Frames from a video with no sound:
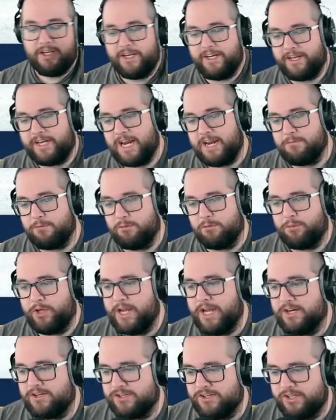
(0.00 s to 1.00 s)
In a game where play
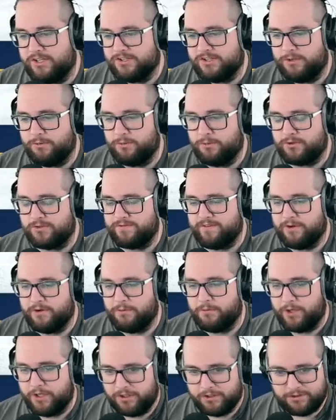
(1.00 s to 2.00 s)
action actually works
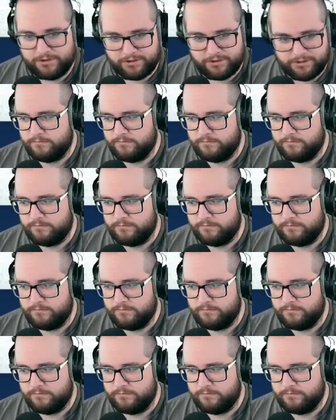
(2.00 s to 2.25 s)
very well.